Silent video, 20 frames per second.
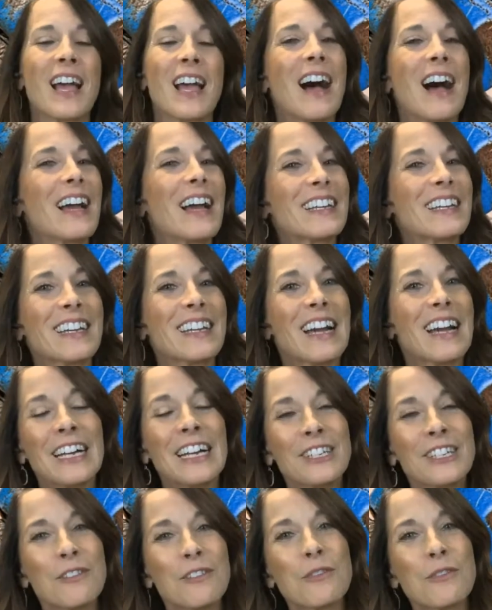I can
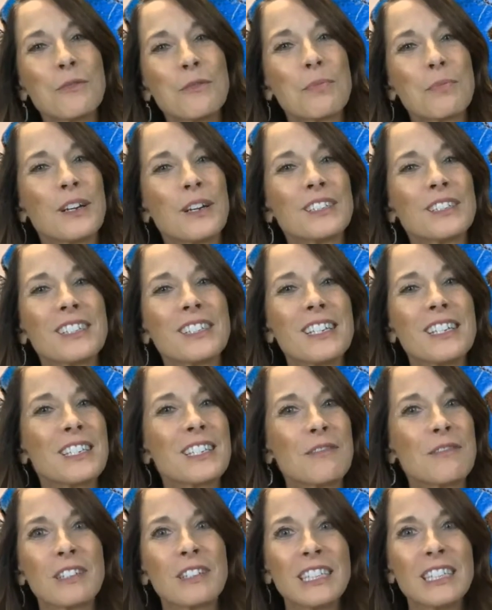guide you through the process
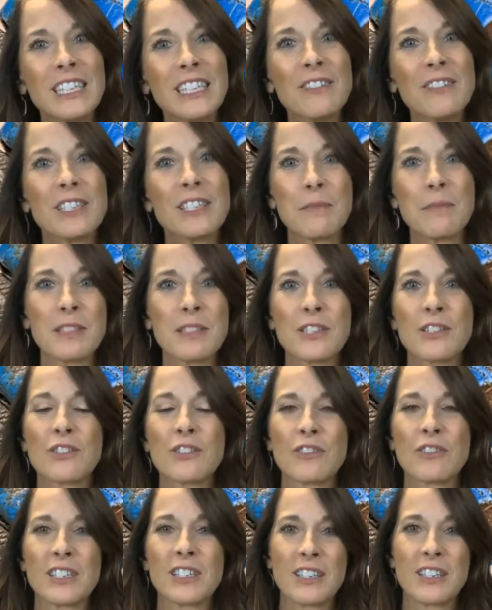and relieve some of the
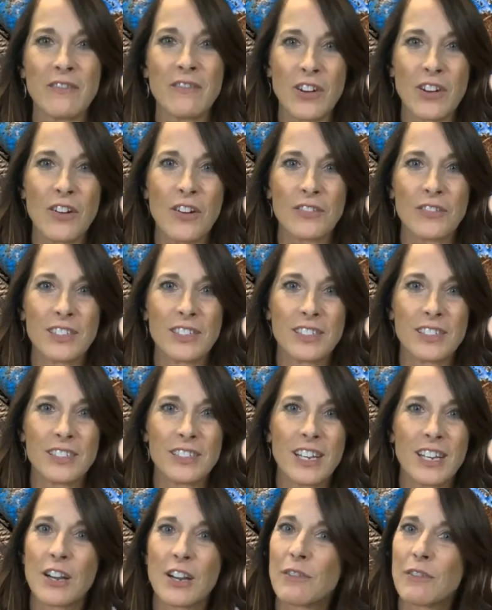stress involved.
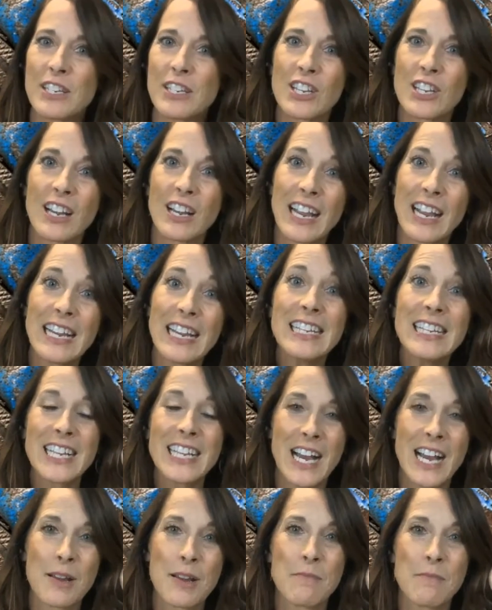Reach out
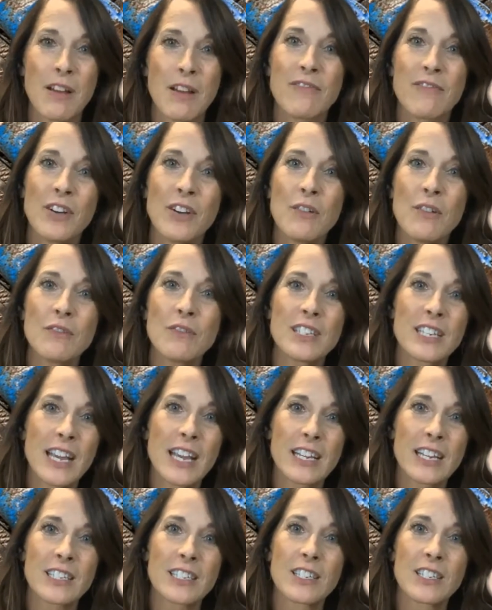anytime by phone,
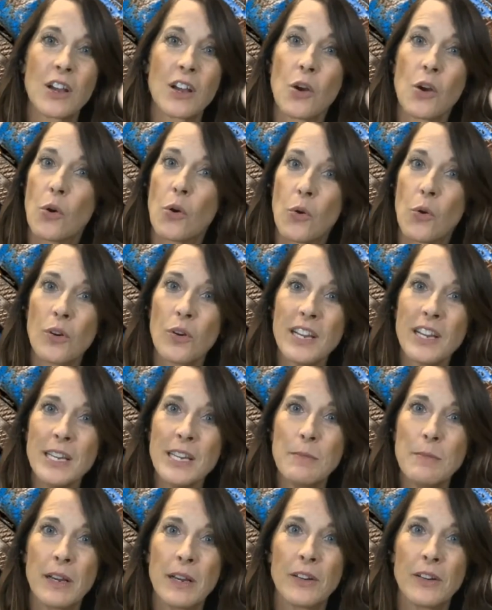text, or
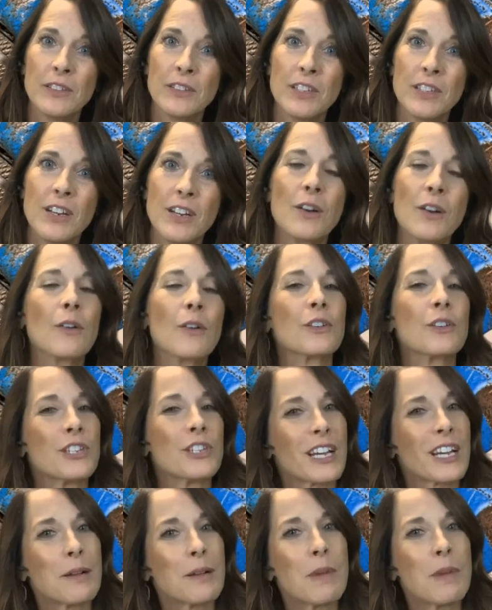email, or
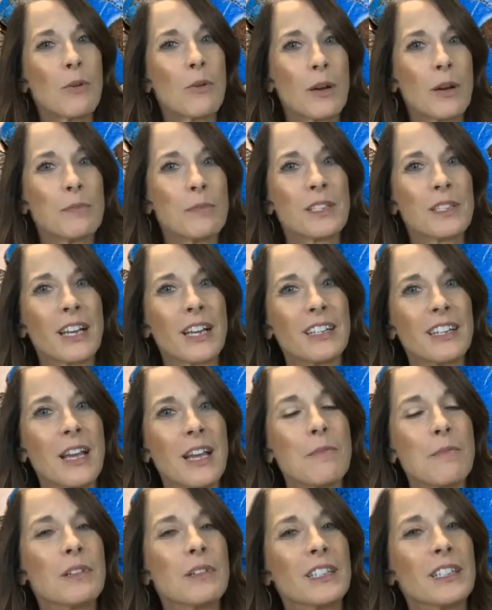check out my website
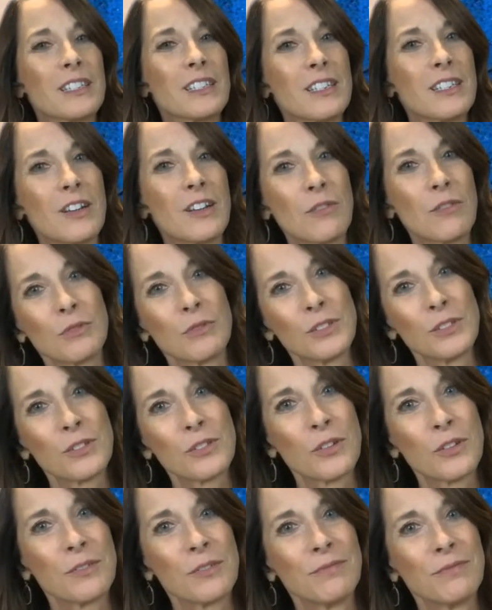at
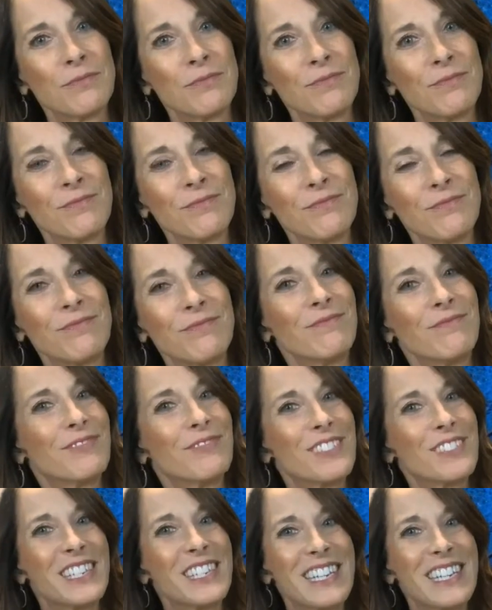melissa.realtor.
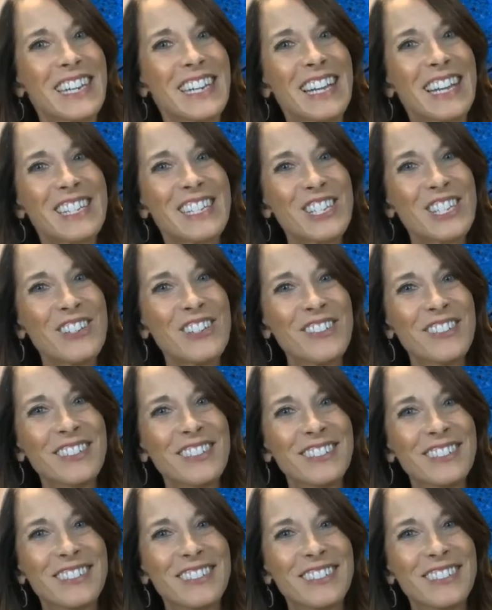See you again soon.